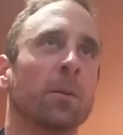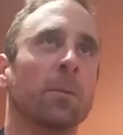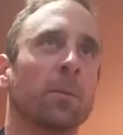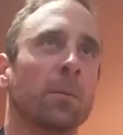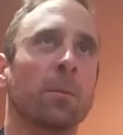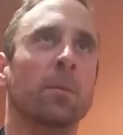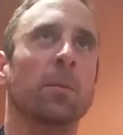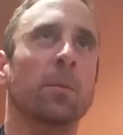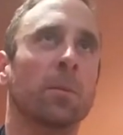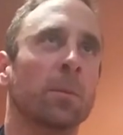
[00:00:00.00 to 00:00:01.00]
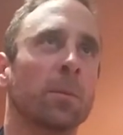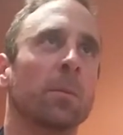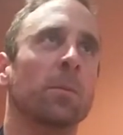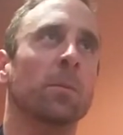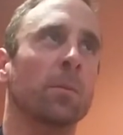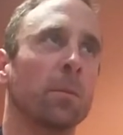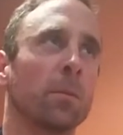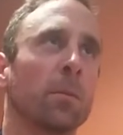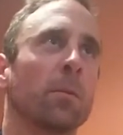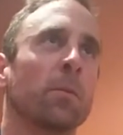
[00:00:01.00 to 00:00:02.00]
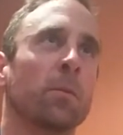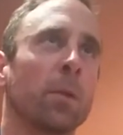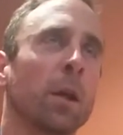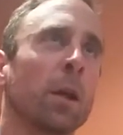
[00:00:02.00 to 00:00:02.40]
(silence)